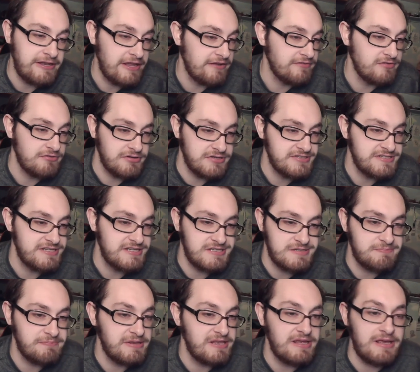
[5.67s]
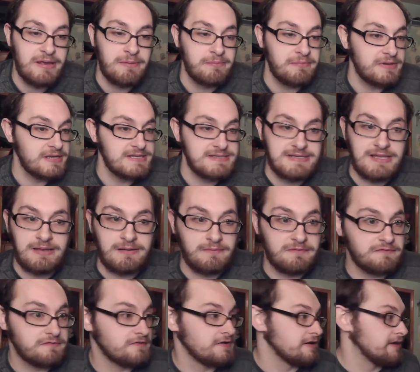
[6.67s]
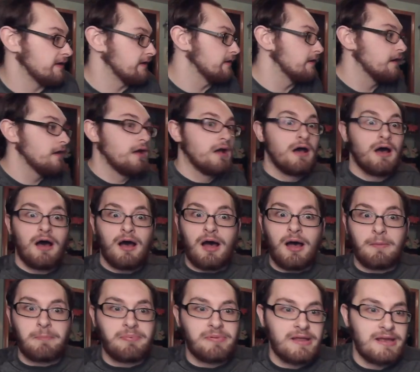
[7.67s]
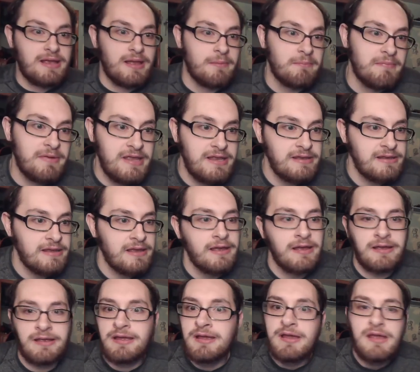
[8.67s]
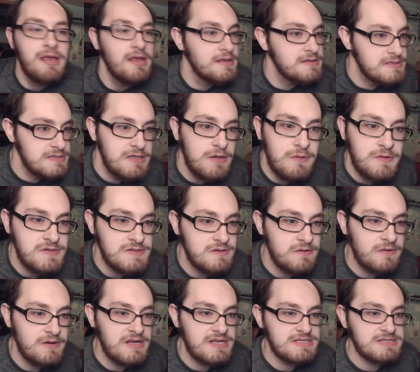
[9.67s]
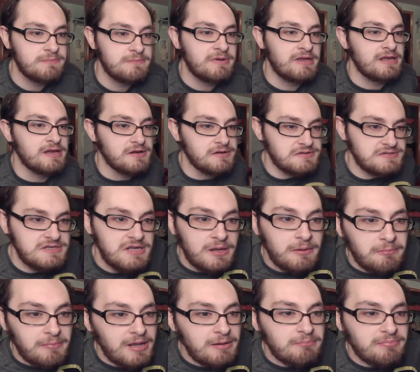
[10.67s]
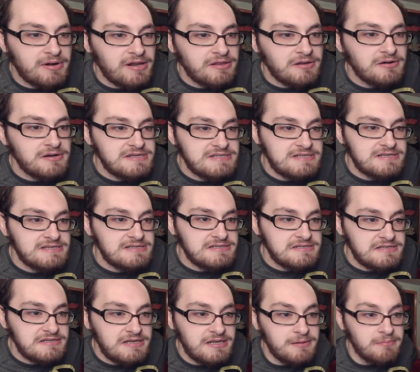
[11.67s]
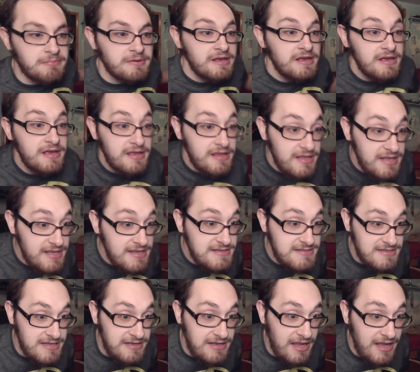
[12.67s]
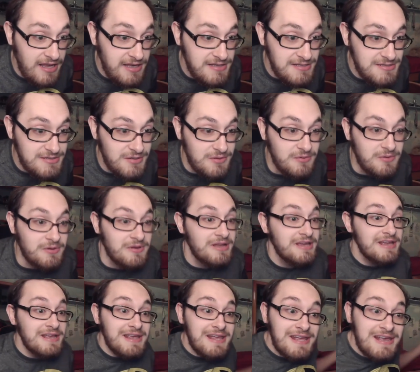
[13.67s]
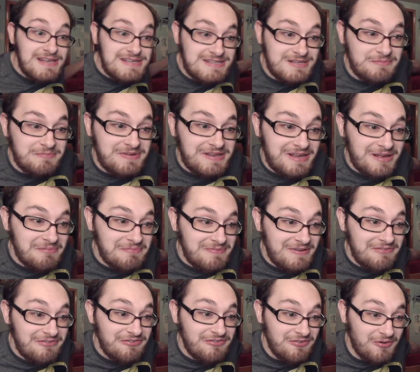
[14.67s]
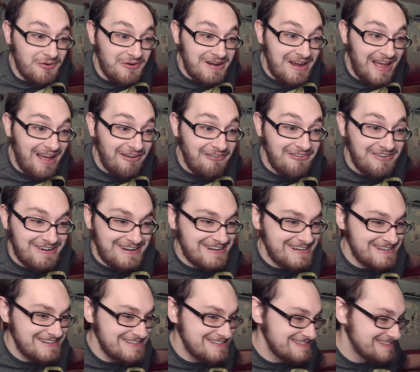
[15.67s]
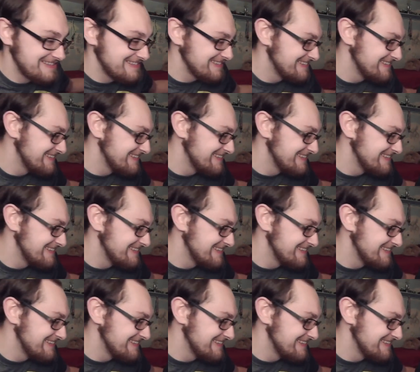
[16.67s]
after 6 p.m. because then I'm fucking up like a maniac. And so is the rest of my house. My brother isn't asleep. He's in high school. He has to be up in 4 hours.